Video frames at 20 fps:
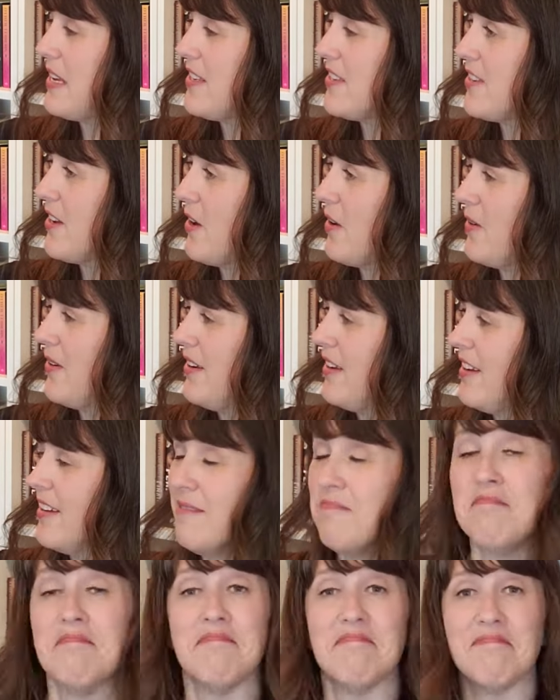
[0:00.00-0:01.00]
So
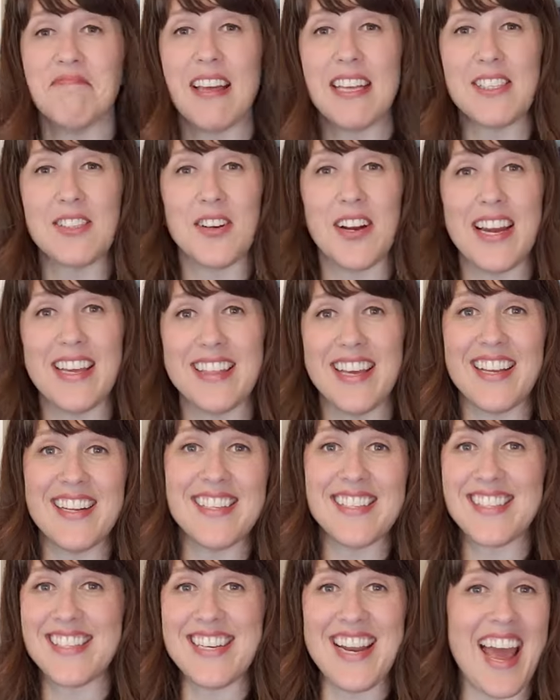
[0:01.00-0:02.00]
that's great. That is an